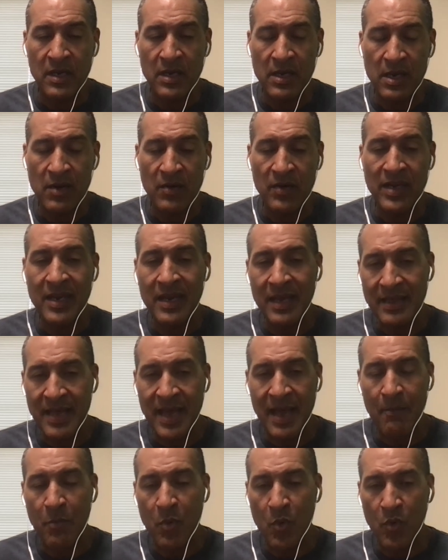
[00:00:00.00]
again, at
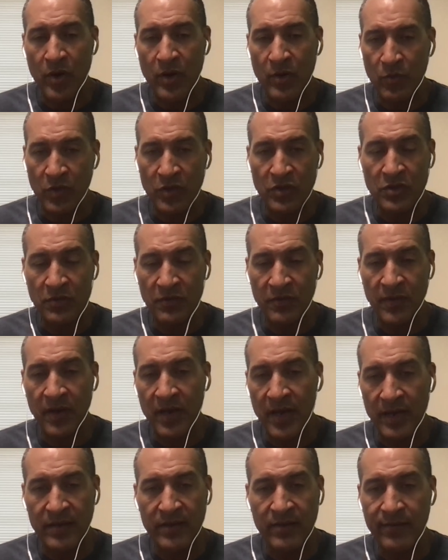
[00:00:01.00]
that point, once you feel
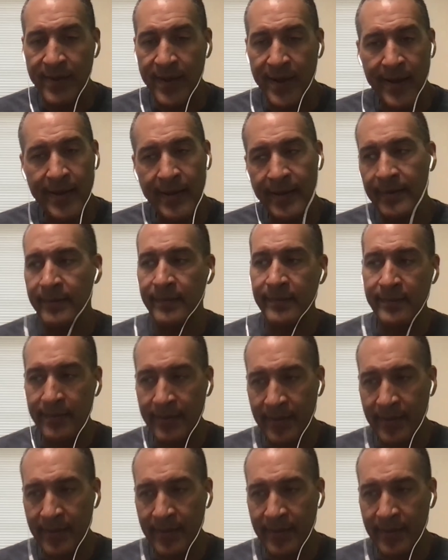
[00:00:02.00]
like you've got it,